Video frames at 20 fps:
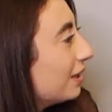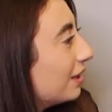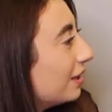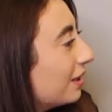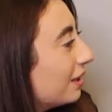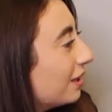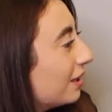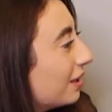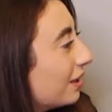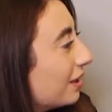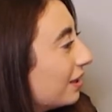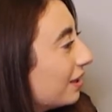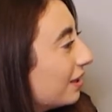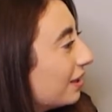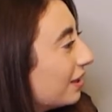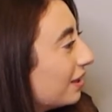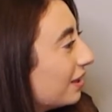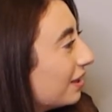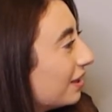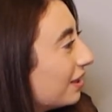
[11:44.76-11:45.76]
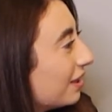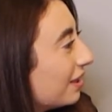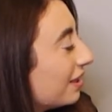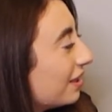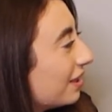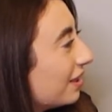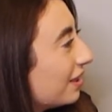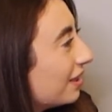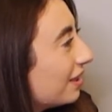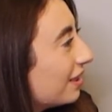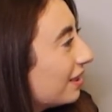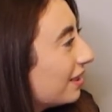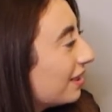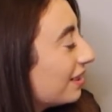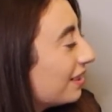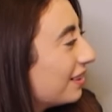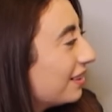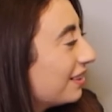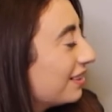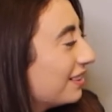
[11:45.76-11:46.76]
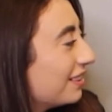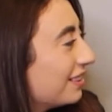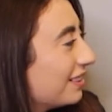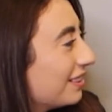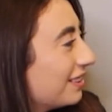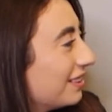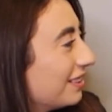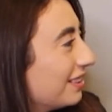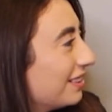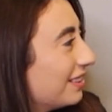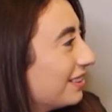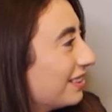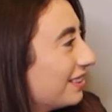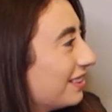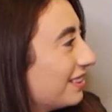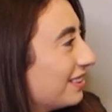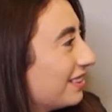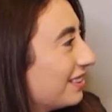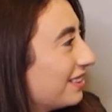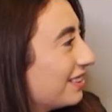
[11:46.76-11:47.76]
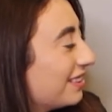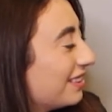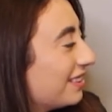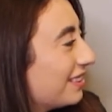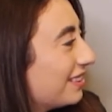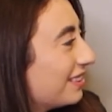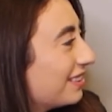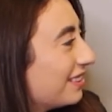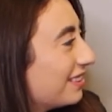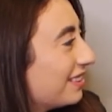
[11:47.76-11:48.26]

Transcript: (silent)